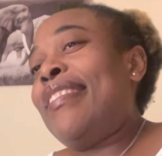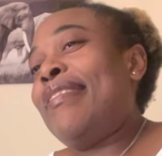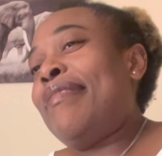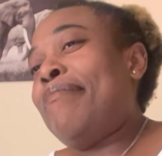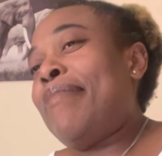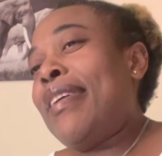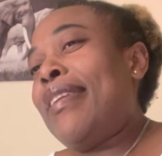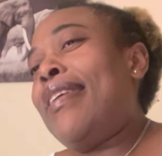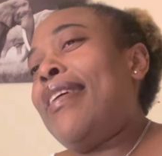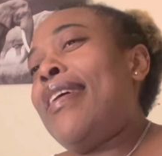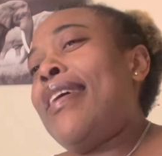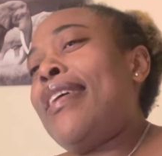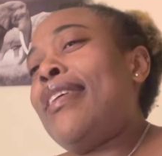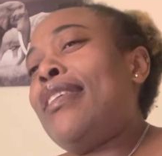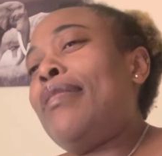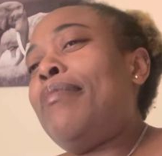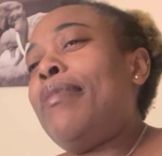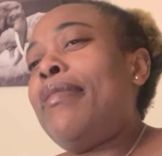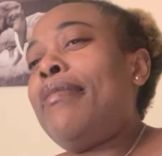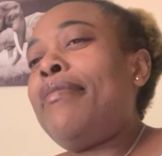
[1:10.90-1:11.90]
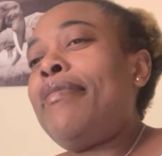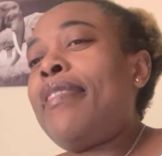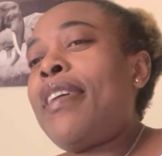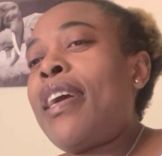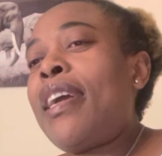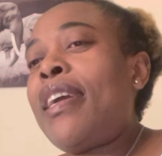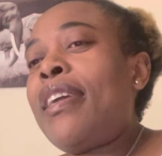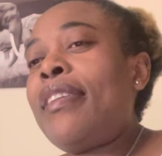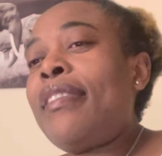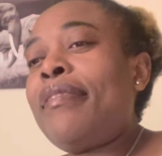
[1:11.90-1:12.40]
My day has been
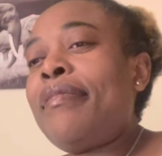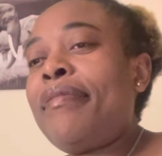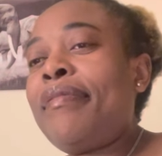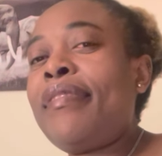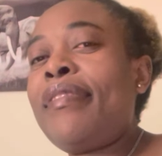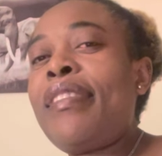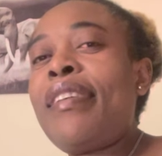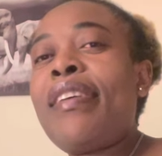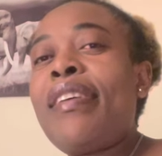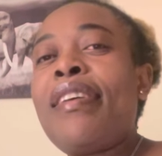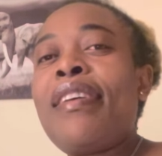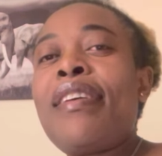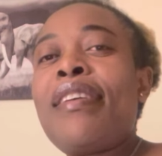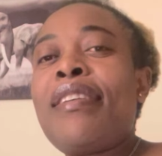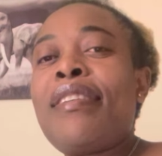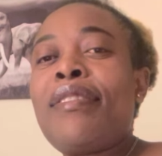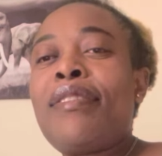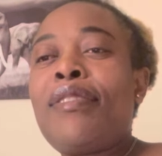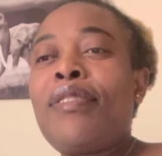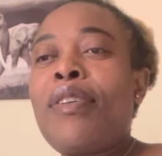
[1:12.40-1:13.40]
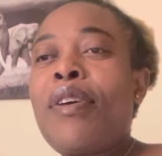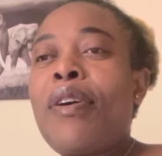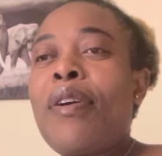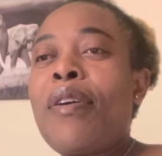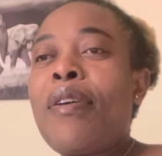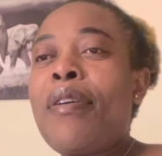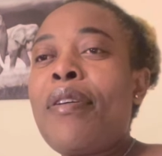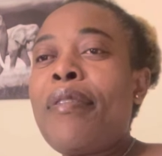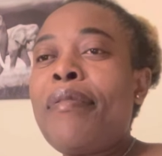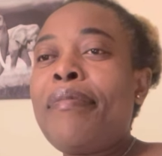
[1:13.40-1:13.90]
fine.
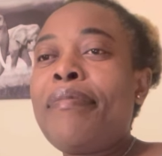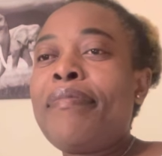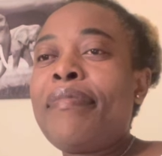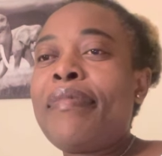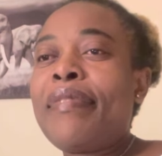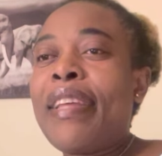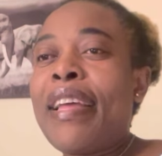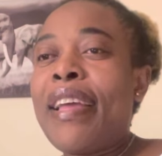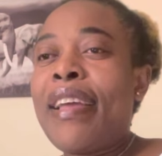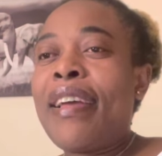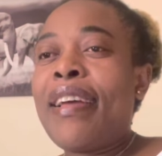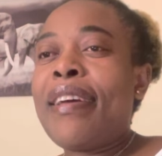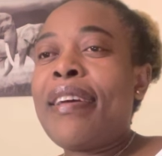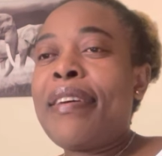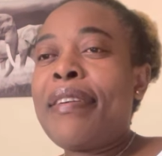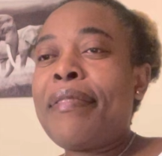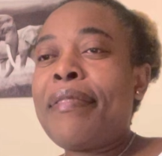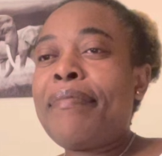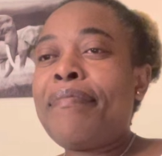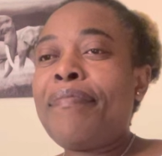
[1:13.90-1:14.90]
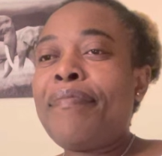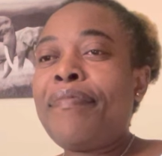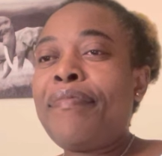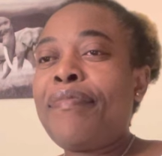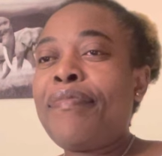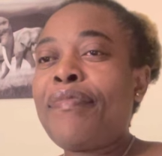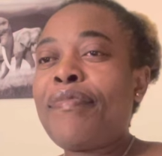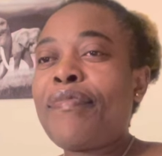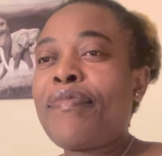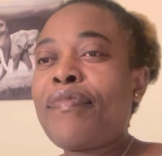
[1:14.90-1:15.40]
So,
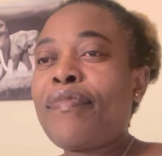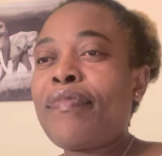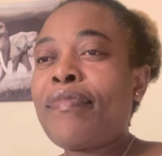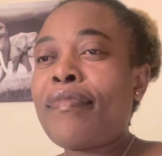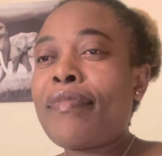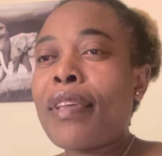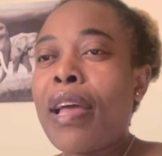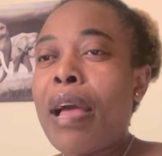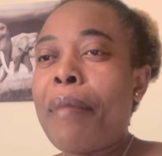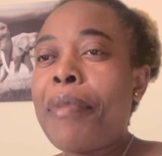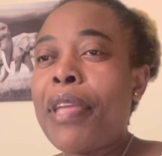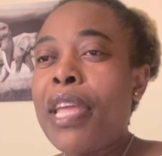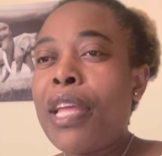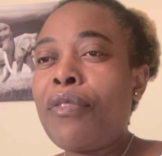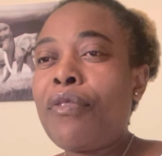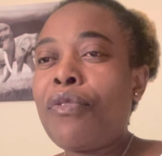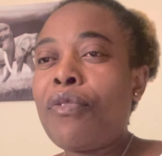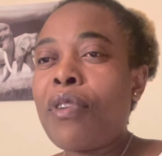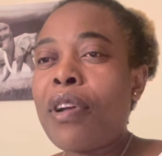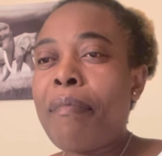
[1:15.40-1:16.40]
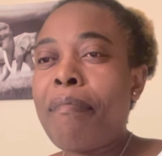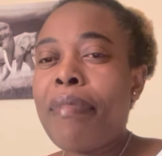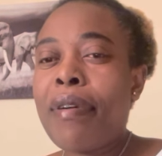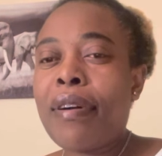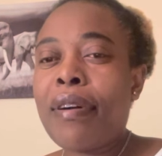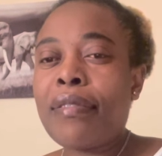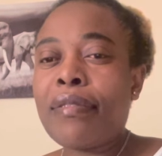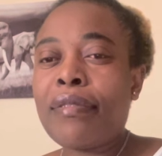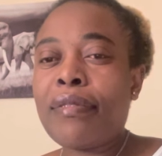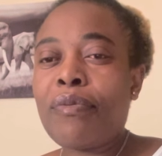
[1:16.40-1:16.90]
um, I'm here to talk
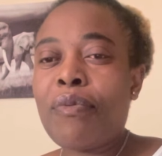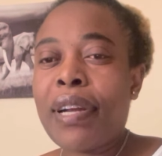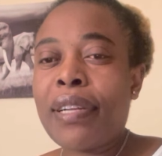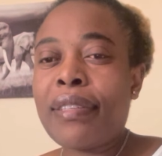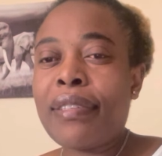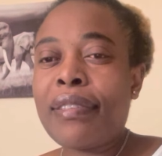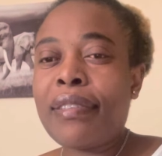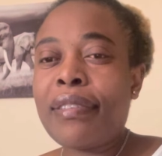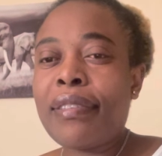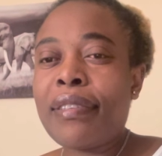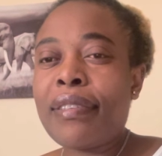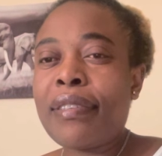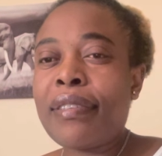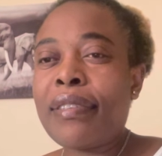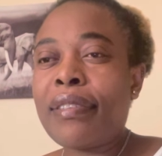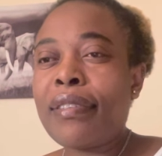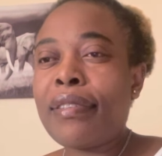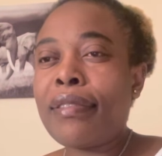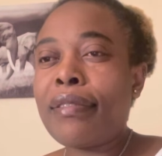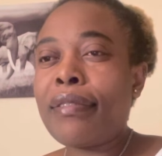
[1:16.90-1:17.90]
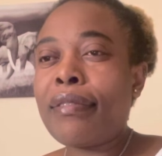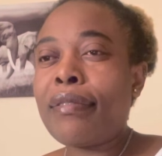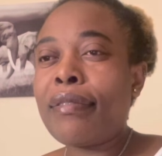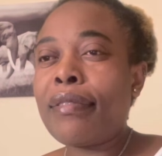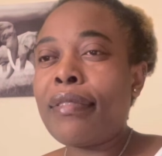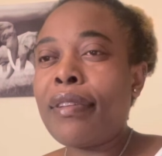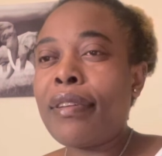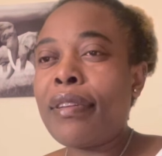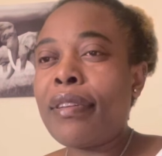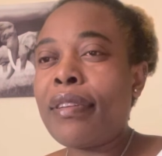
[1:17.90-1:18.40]
about what's uh, on
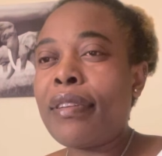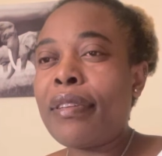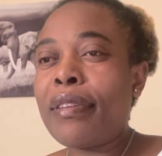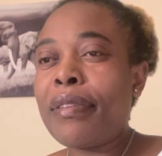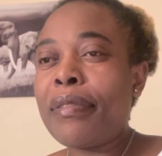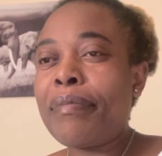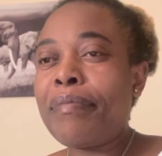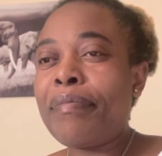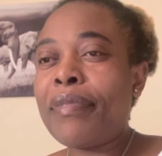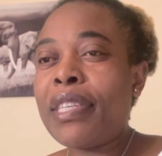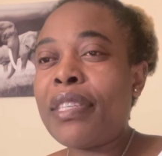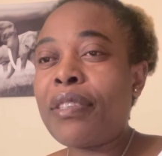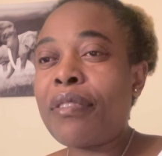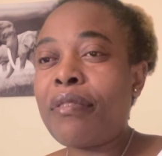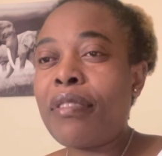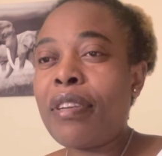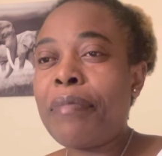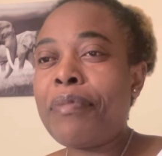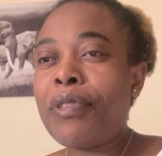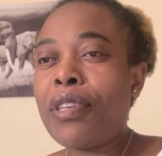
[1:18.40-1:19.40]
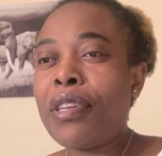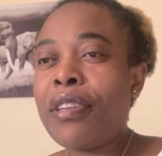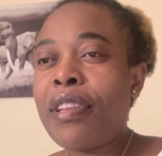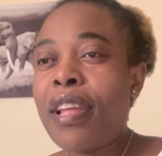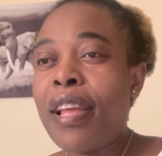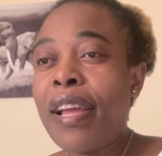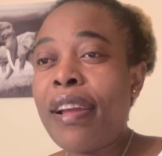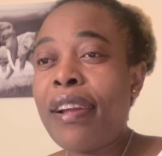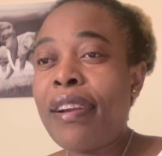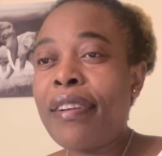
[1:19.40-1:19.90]
the description
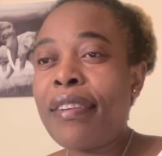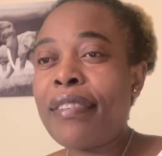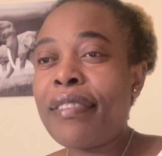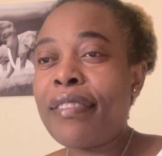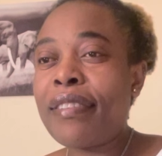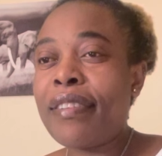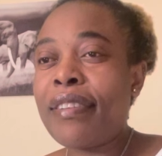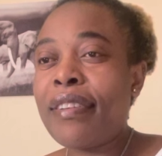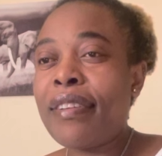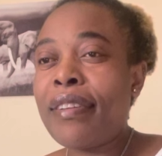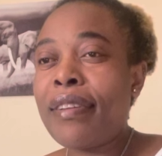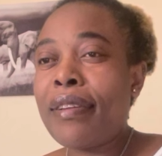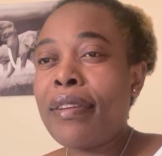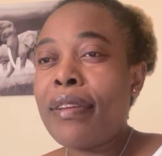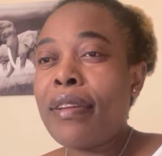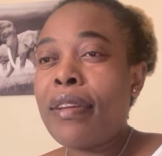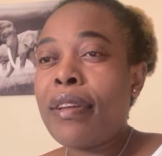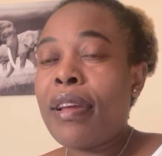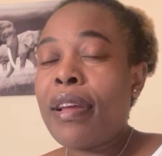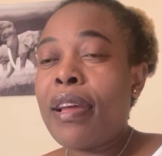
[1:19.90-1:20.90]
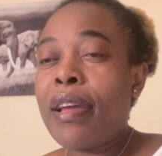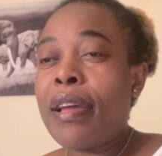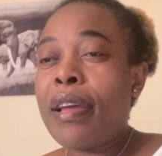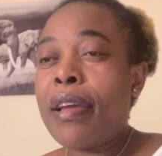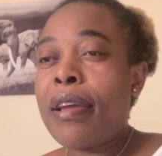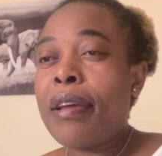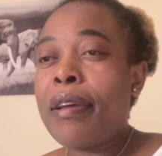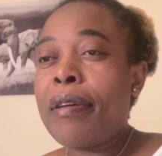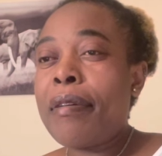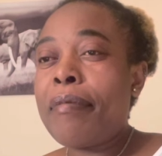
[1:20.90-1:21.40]
there,
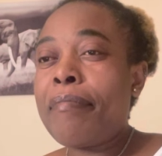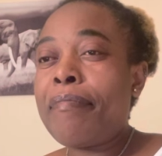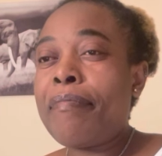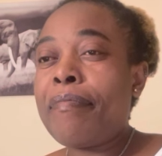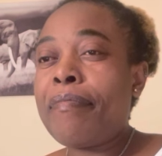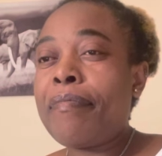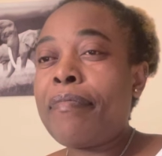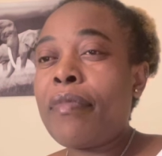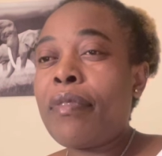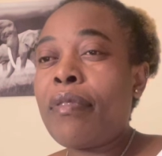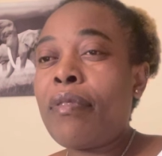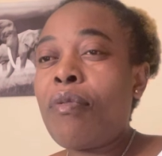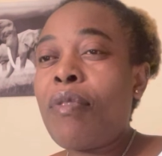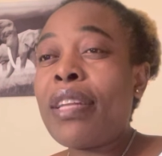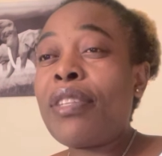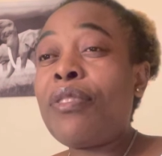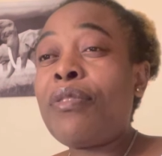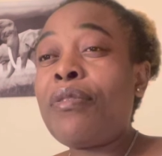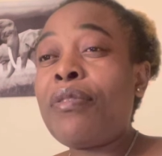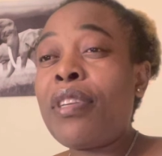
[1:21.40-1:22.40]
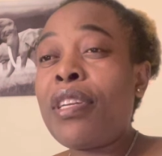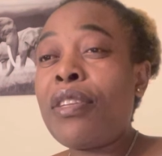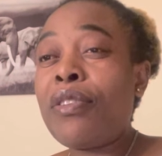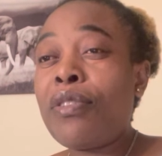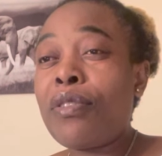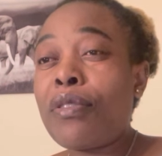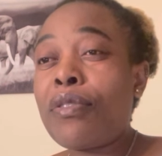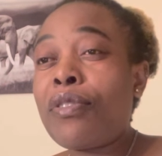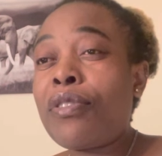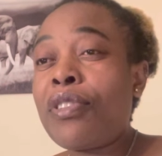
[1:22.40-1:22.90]
um, what you need to
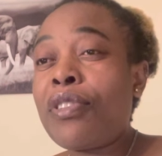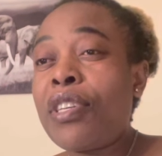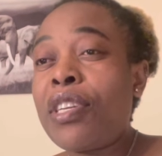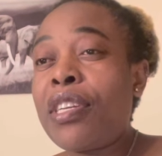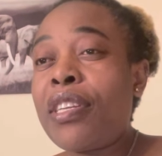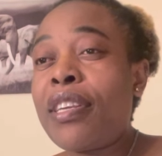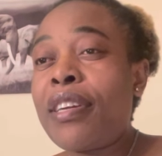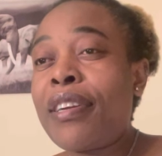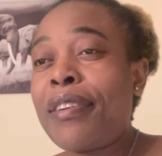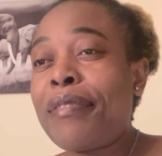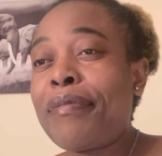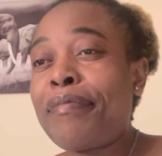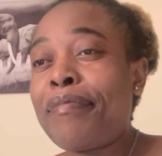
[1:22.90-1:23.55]
consider